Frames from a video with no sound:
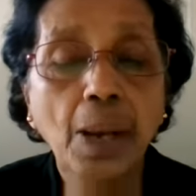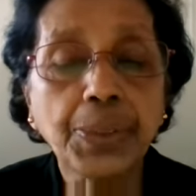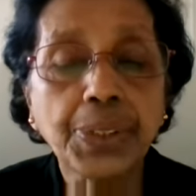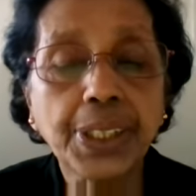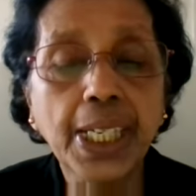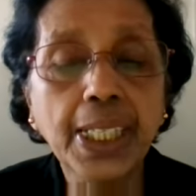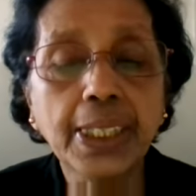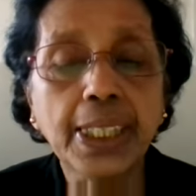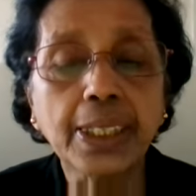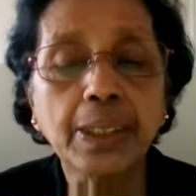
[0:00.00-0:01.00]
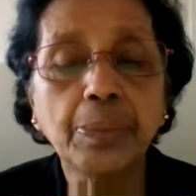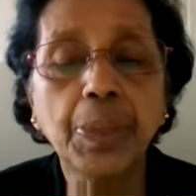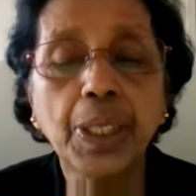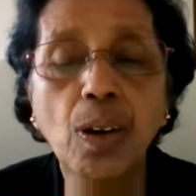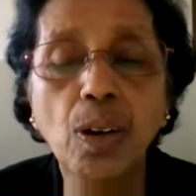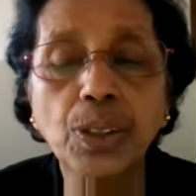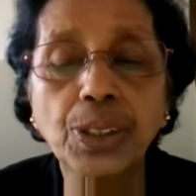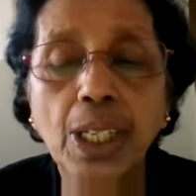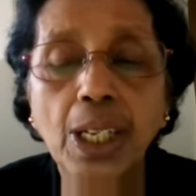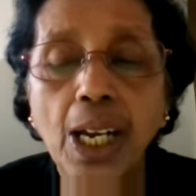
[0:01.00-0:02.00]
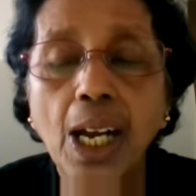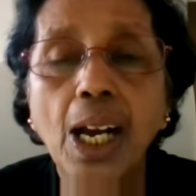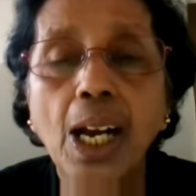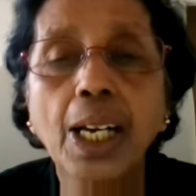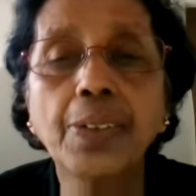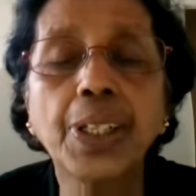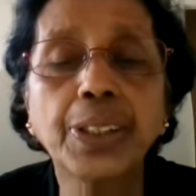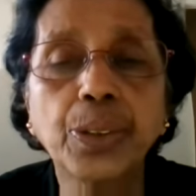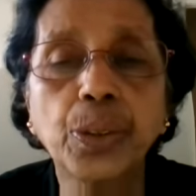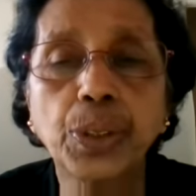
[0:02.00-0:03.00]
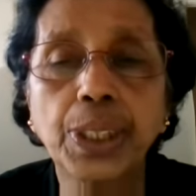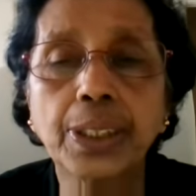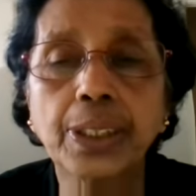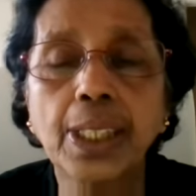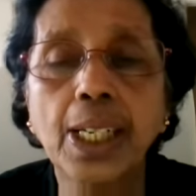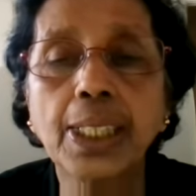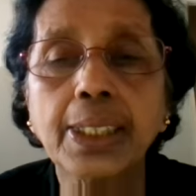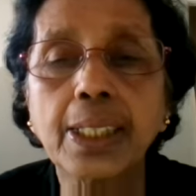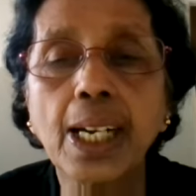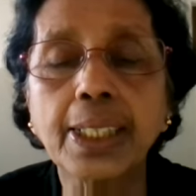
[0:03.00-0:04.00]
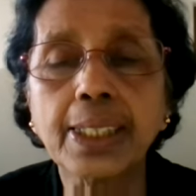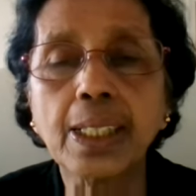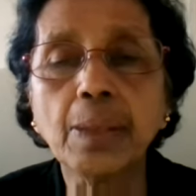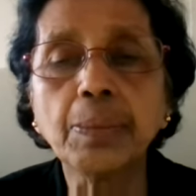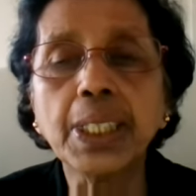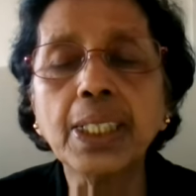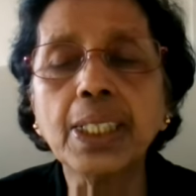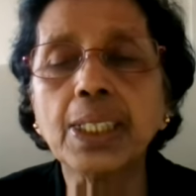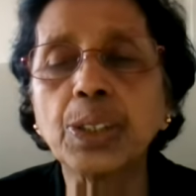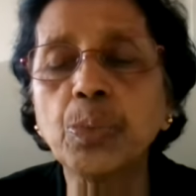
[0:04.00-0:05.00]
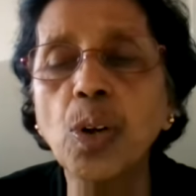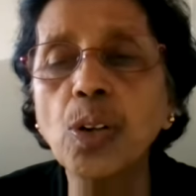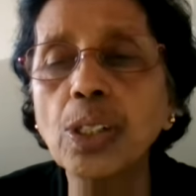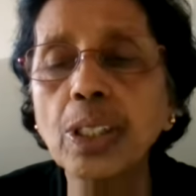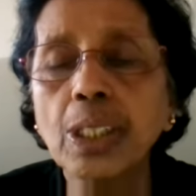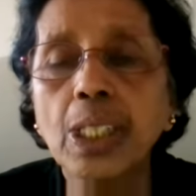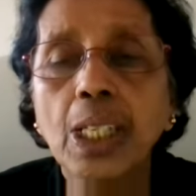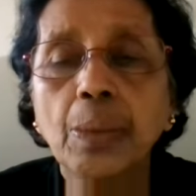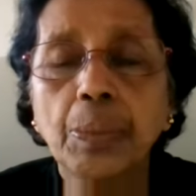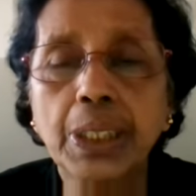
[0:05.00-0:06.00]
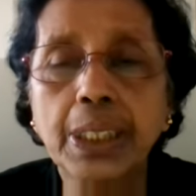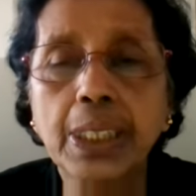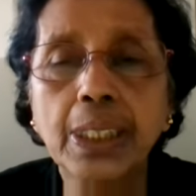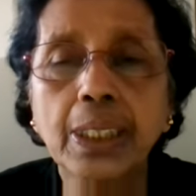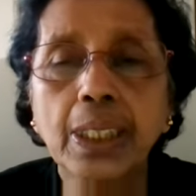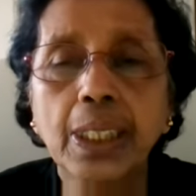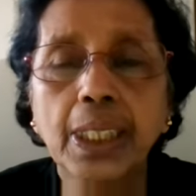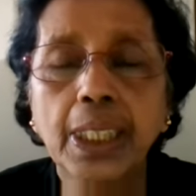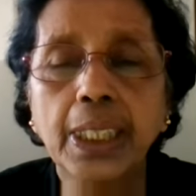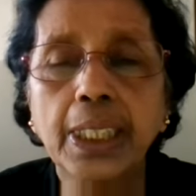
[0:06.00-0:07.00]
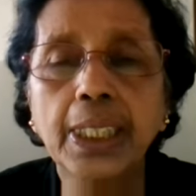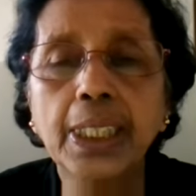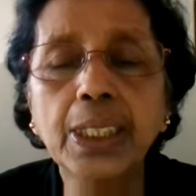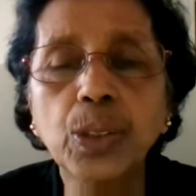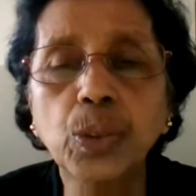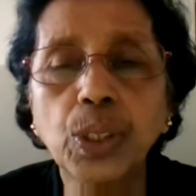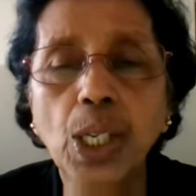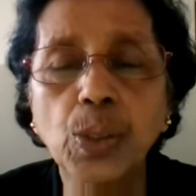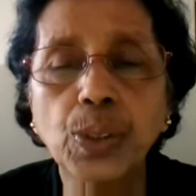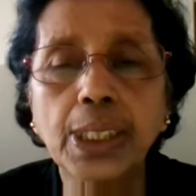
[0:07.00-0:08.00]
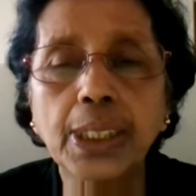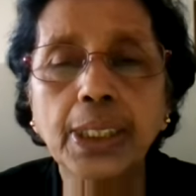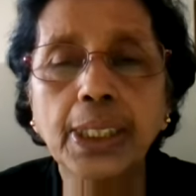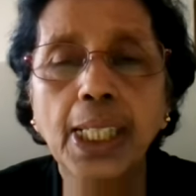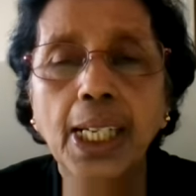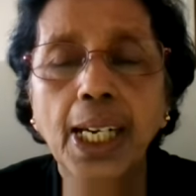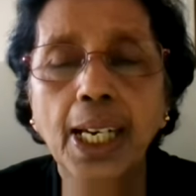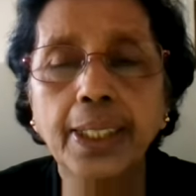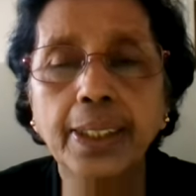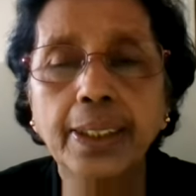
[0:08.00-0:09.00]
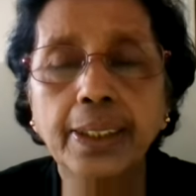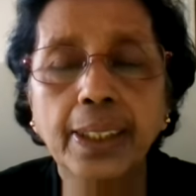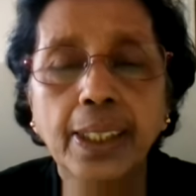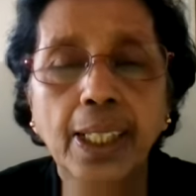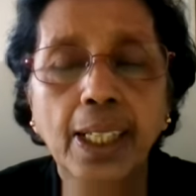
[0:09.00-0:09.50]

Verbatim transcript: I'm saying this because I went through this. I started something, a small business in year 2000 and